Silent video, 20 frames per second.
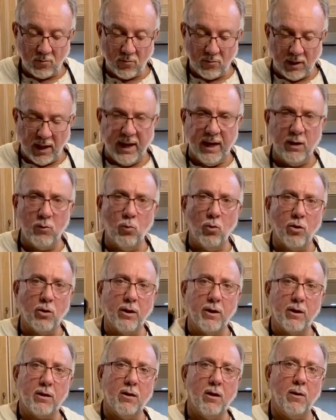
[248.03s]
and we're going
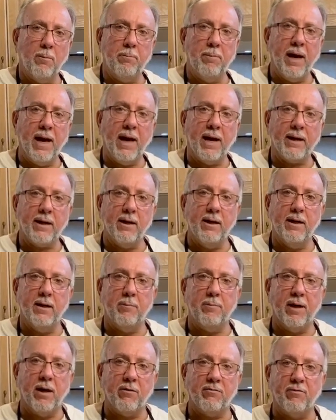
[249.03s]
to come back in
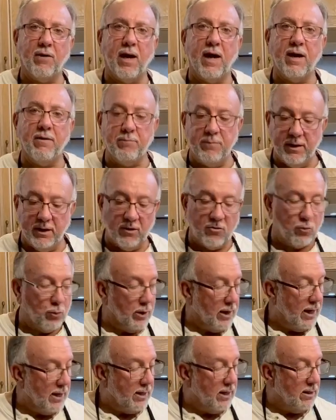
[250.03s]
about 5 minutes when
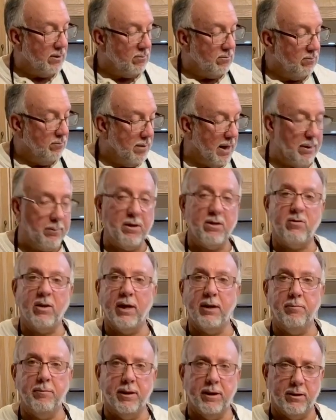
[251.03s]
I get, maybe
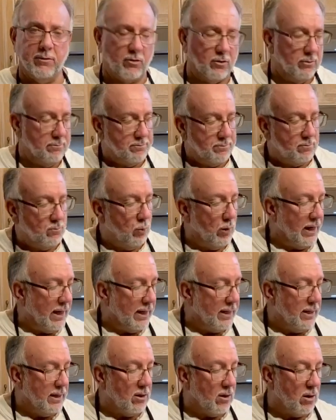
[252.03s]
10 minutes, when I
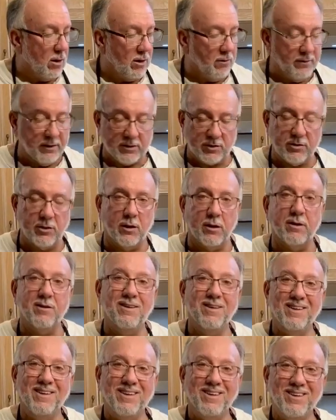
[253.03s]
get all of this done.
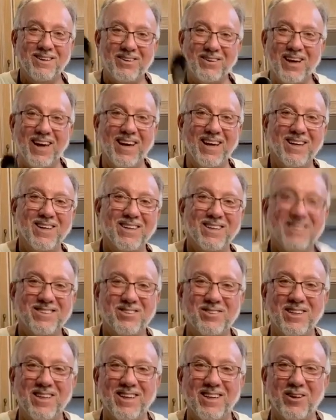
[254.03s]
Okay,
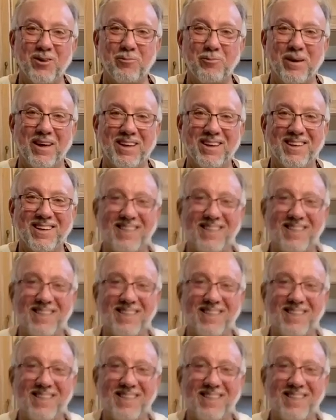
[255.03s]
see you in a little bit.